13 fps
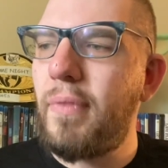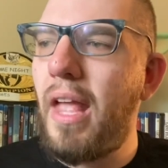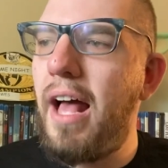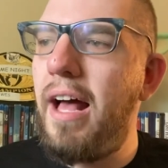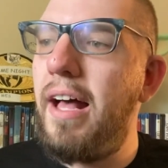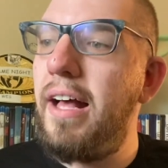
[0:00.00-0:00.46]

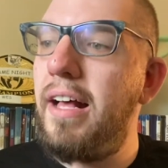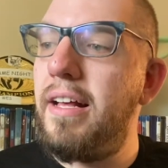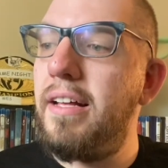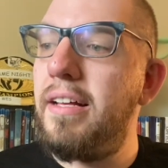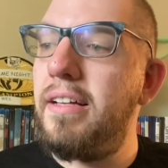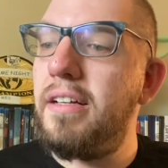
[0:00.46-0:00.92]

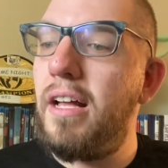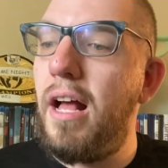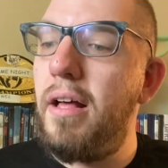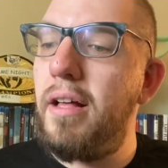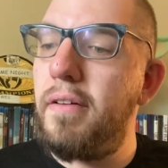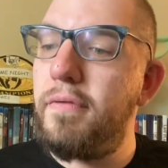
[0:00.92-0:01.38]
Uh,
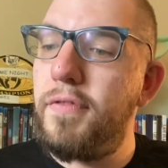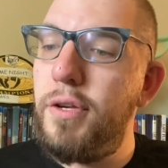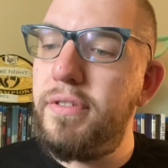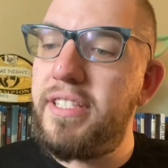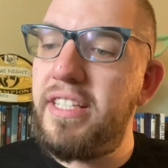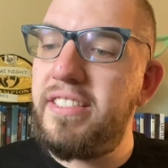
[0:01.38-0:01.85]
a
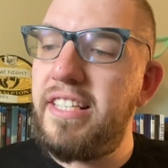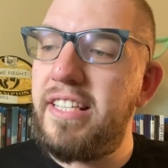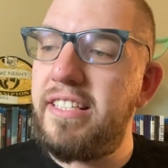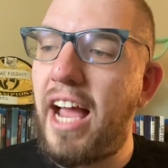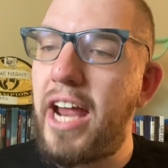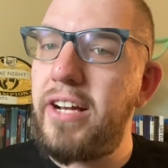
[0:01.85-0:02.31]
few Disney
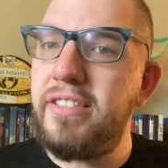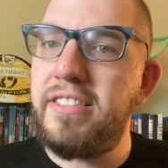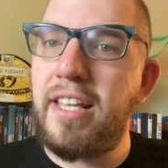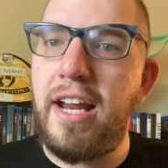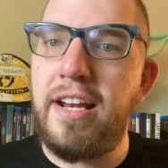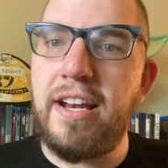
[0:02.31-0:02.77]
titles
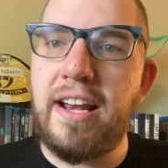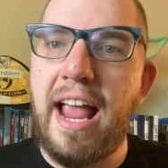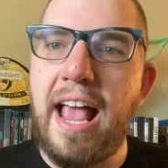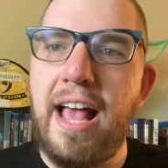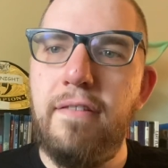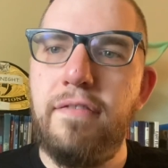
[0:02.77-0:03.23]
that I didn't
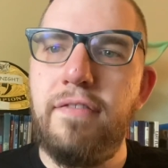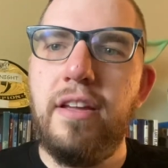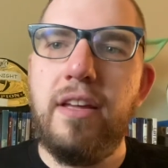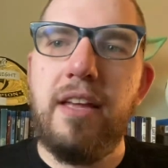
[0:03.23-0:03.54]
have,